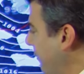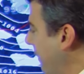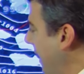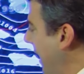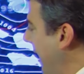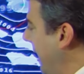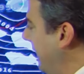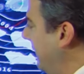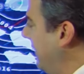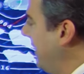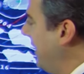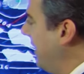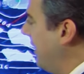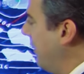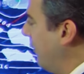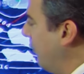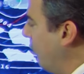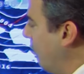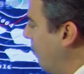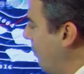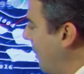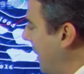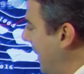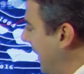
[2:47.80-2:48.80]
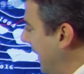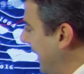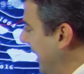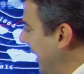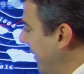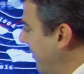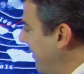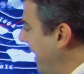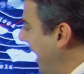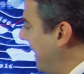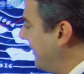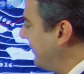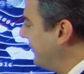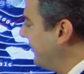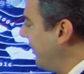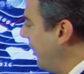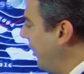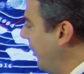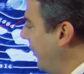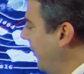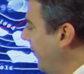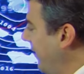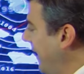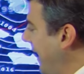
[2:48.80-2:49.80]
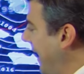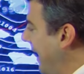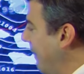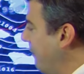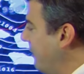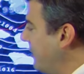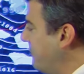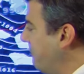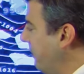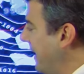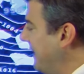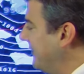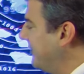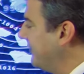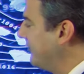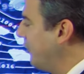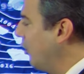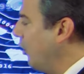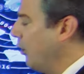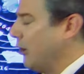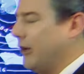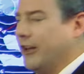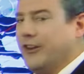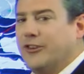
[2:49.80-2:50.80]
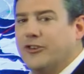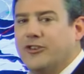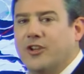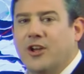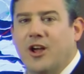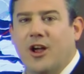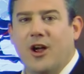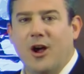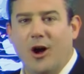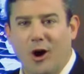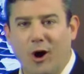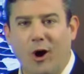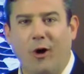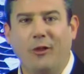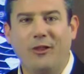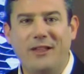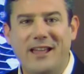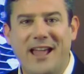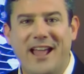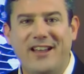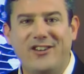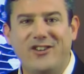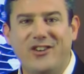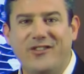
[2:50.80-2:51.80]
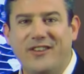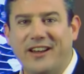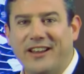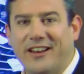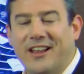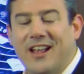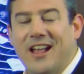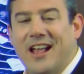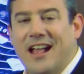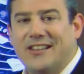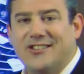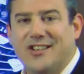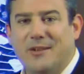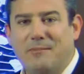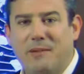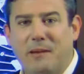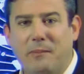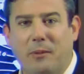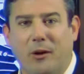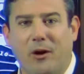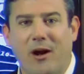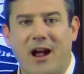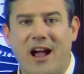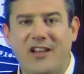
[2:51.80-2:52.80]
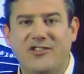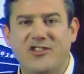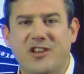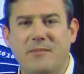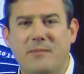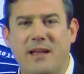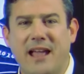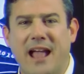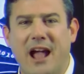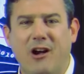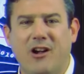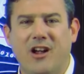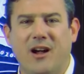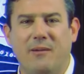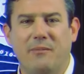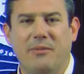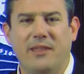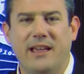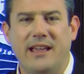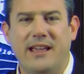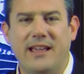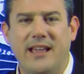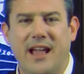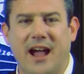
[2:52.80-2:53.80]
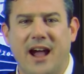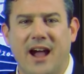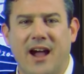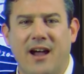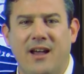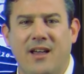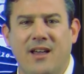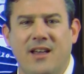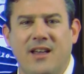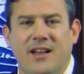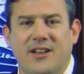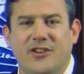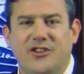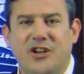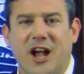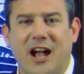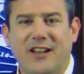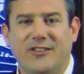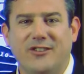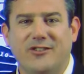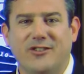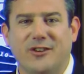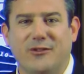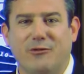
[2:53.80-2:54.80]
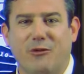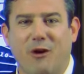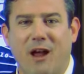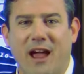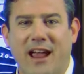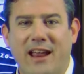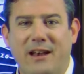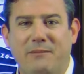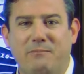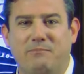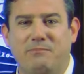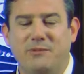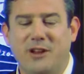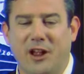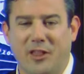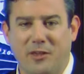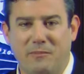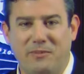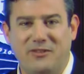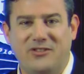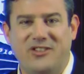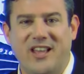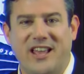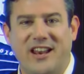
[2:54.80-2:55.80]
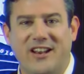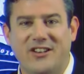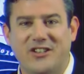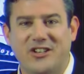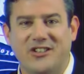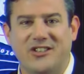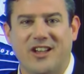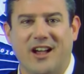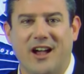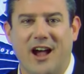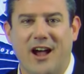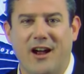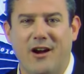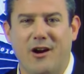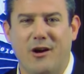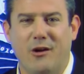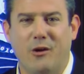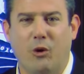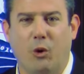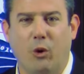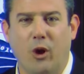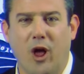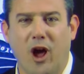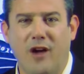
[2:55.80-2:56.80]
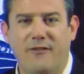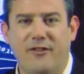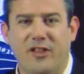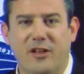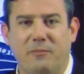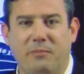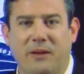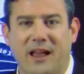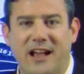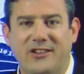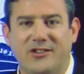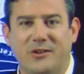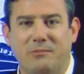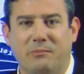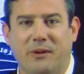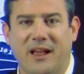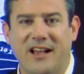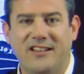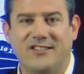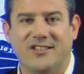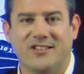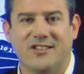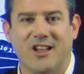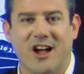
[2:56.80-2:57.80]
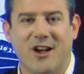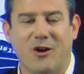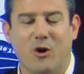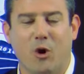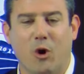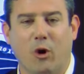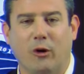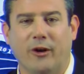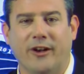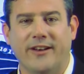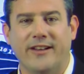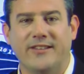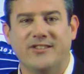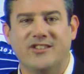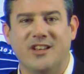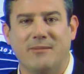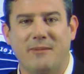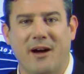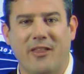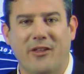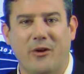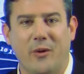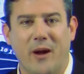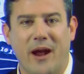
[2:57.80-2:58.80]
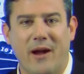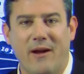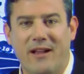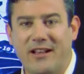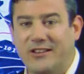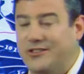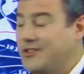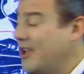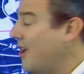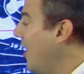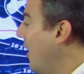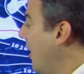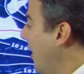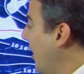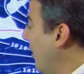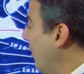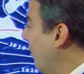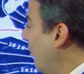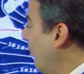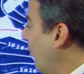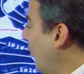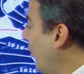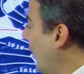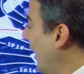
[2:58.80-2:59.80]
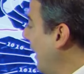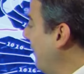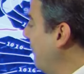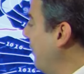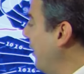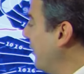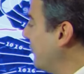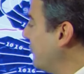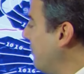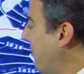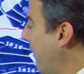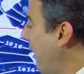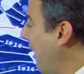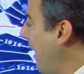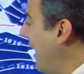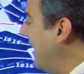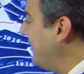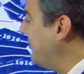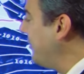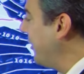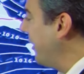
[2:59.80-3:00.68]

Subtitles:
rain, really in that zone there, which places Auckland on the edge of it. Some people are asking me, how come the chances of rain, you know, the percentages are all over the place in places like Auckland and some other areas? Well, I'm not surprised.